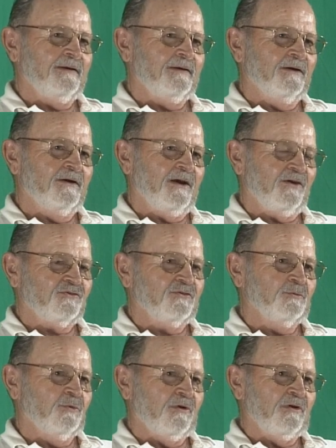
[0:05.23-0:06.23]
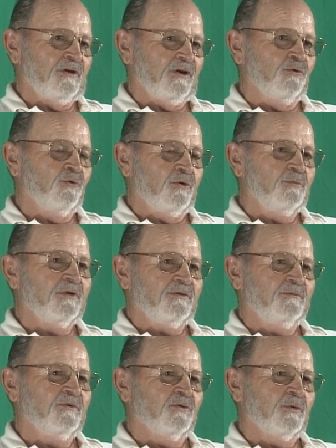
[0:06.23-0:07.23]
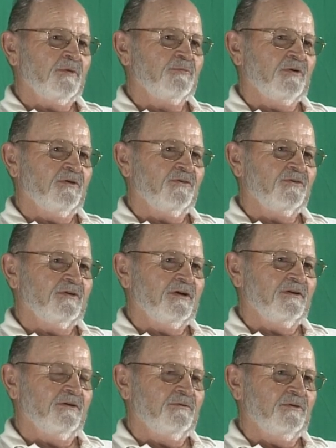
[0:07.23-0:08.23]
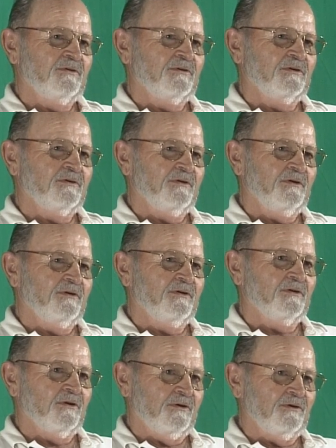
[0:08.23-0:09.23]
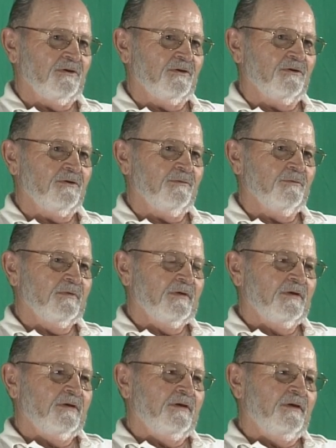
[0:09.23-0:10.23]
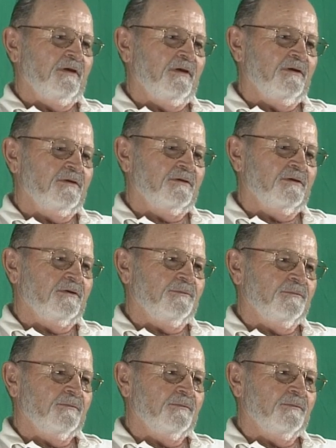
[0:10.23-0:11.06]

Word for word: Uh, actually born in Englewood, but you know my parents and I lived in uh, in Lawndale here, and uh,